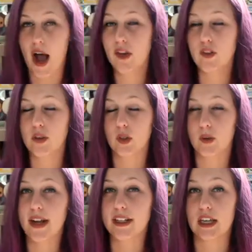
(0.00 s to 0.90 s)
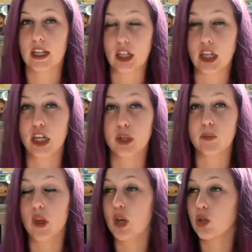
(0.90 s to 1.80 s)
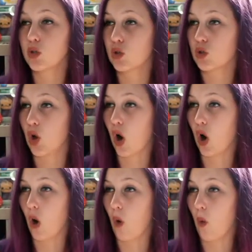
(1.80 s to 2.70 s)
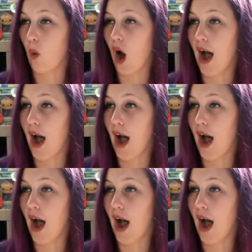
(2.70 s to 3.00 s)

I've never read King Lear, so